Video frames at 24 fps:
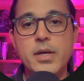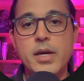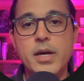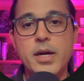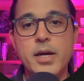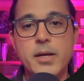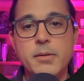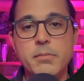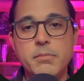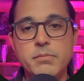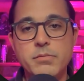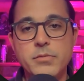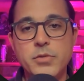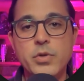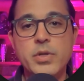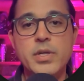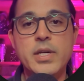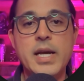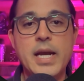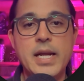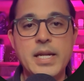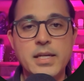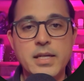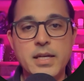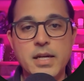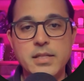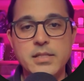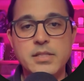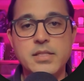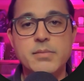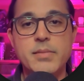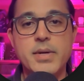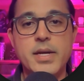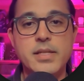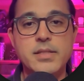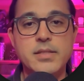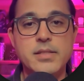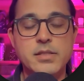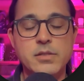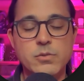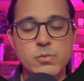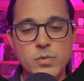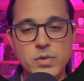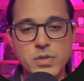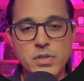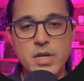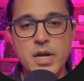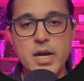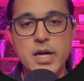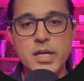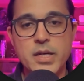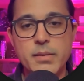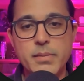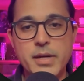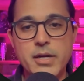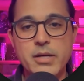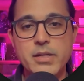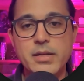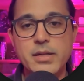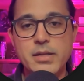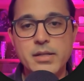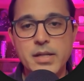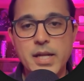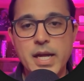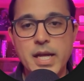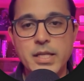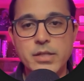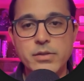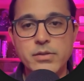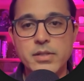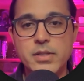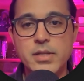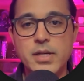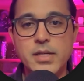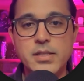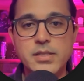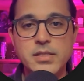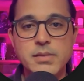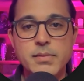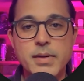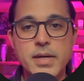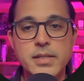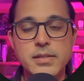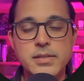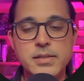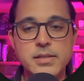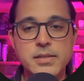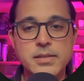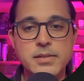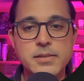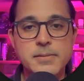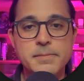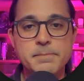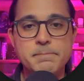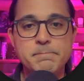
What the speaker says: You can kind of customize this, and we'll talk about how you can customize this.